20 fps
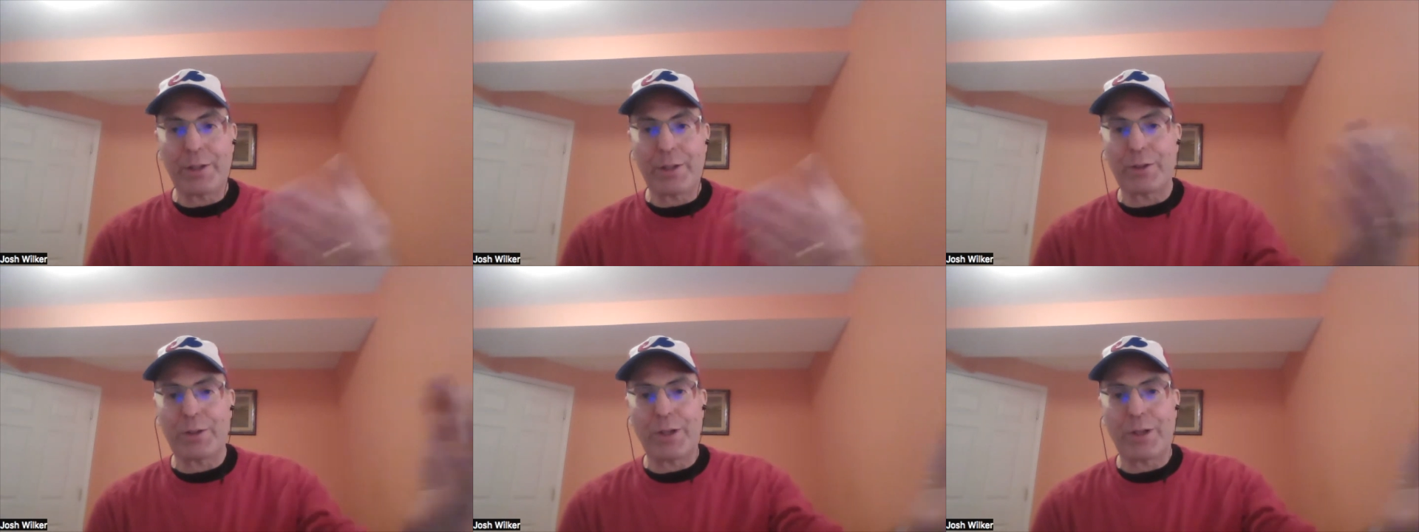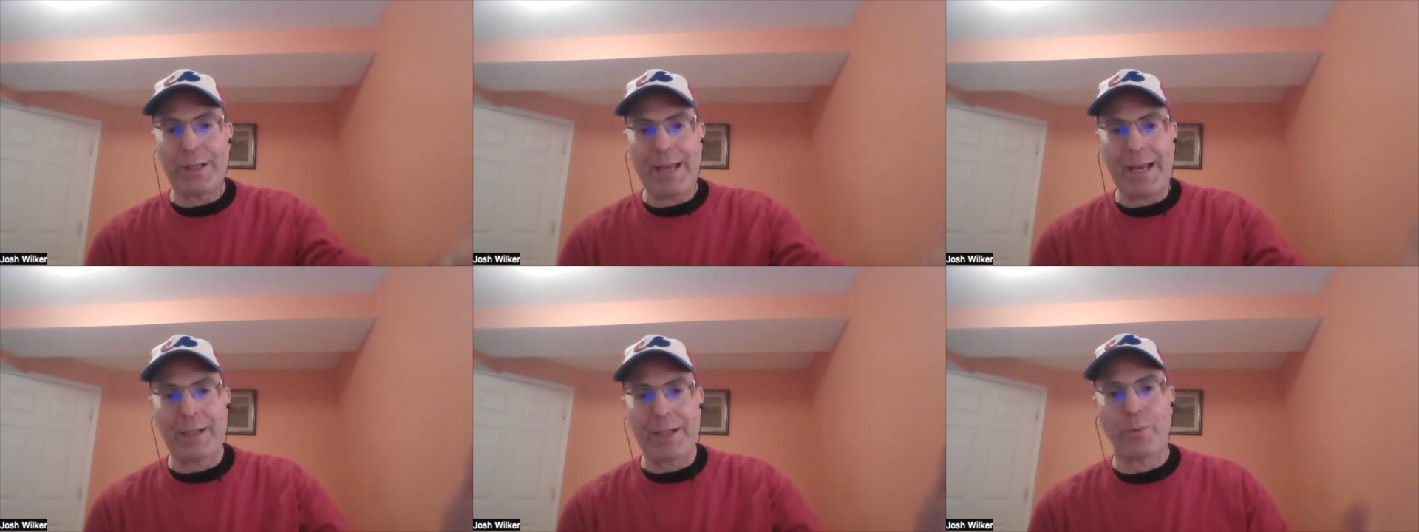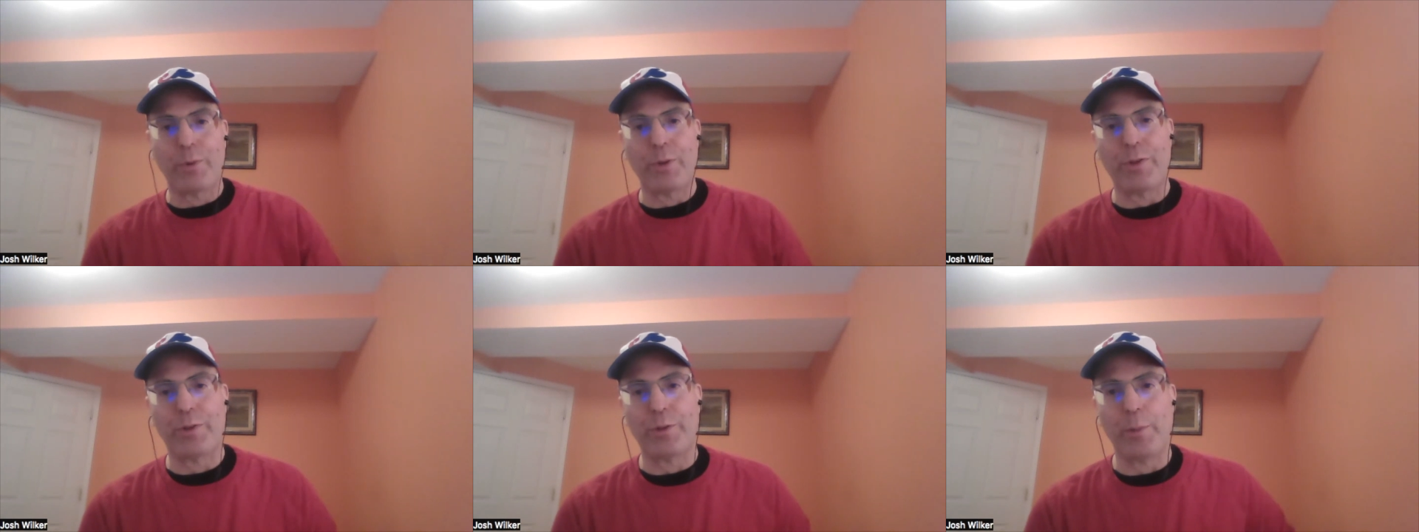could
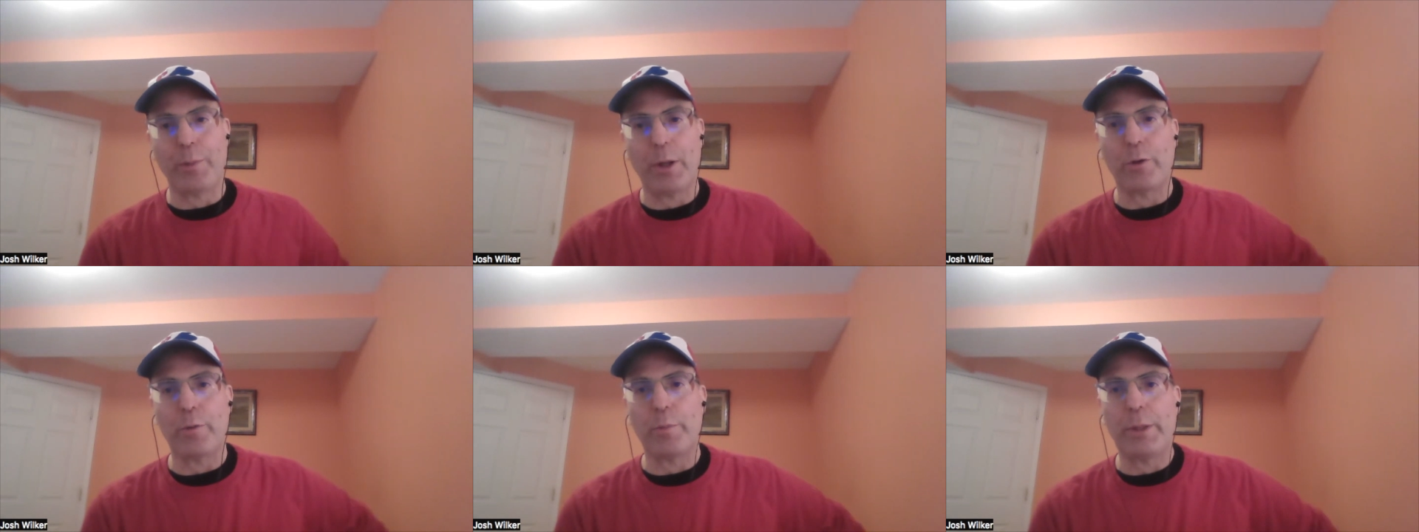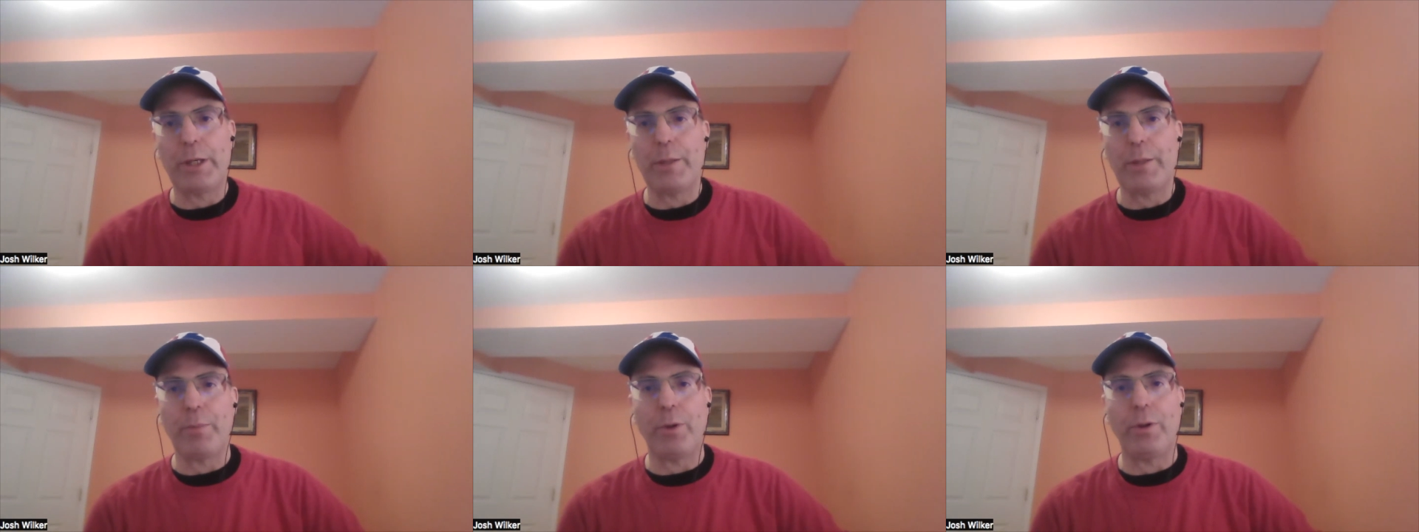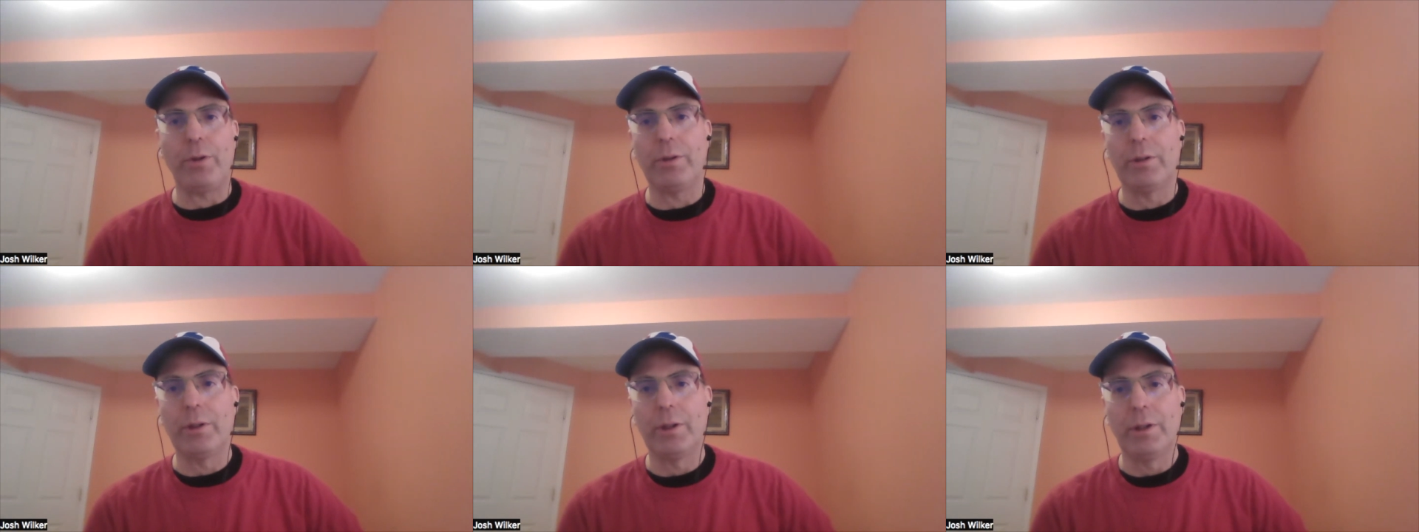connect with some other
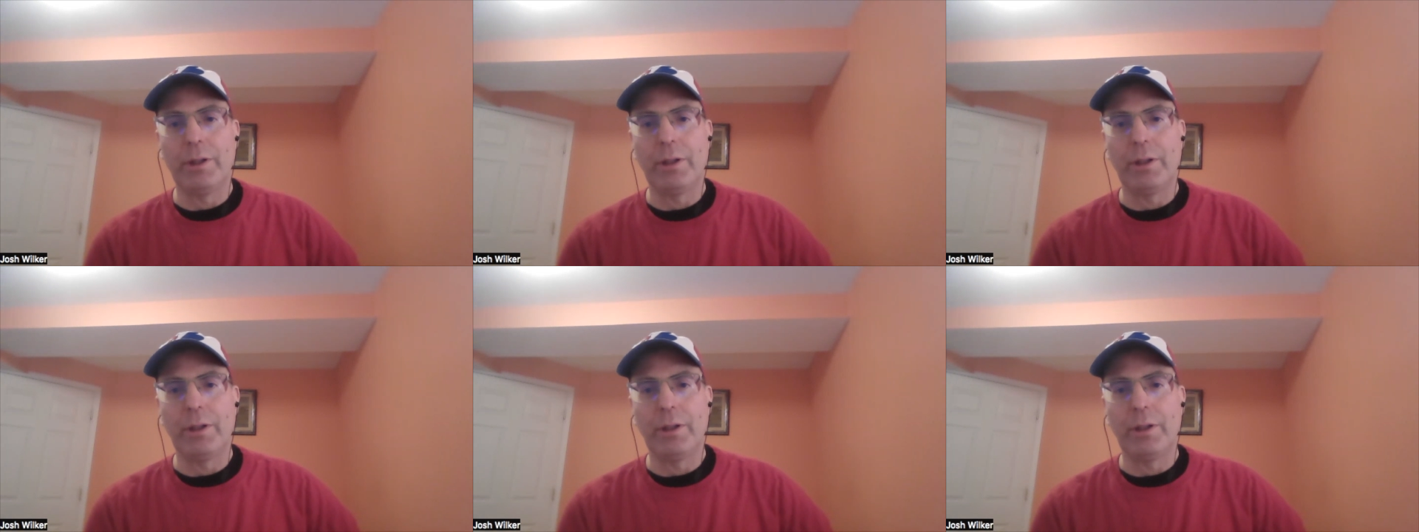people,